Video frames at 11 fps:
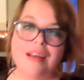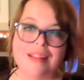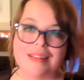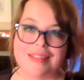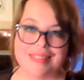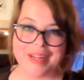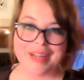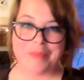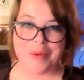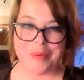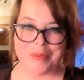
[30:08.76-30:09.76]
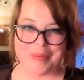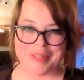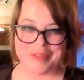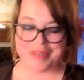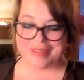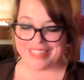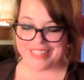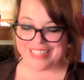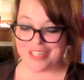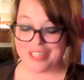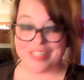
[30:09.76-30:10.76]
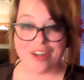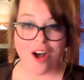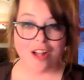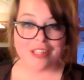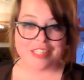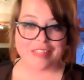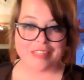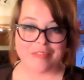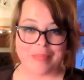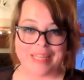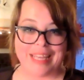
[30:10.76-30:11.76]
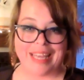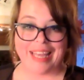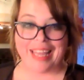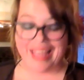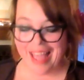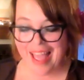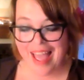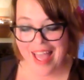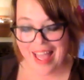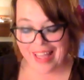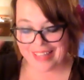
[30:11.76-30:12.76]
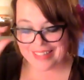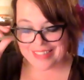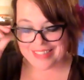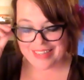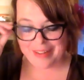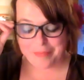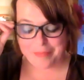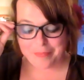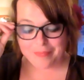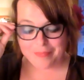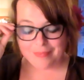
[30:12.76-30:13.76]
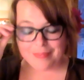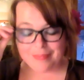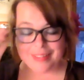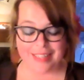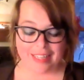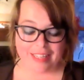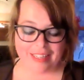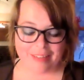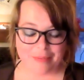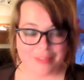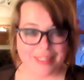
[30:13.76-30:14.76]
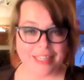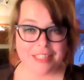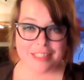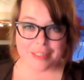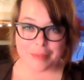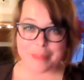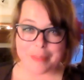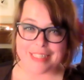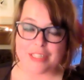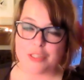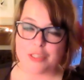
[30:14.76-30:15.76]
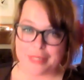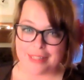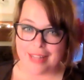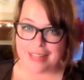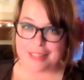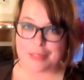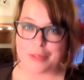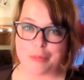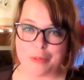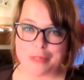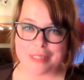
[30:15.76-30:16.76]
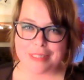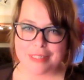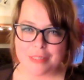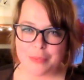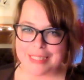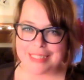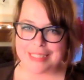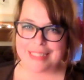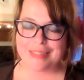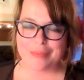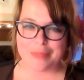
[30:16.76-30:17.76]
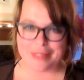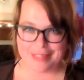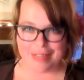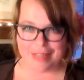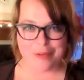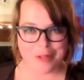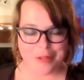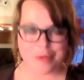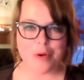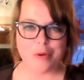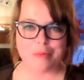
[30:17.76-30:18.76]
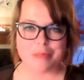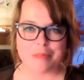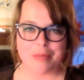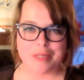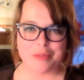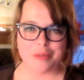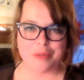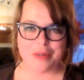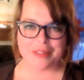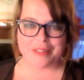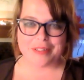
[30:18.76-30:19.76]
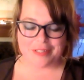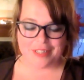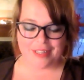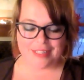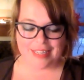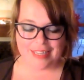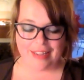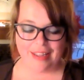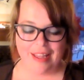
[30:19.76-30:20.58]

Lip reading: The second poem I'm gonna read is called Ecology of Being. And it was actually made into a classical music suite with several other poems by Duo Concertante.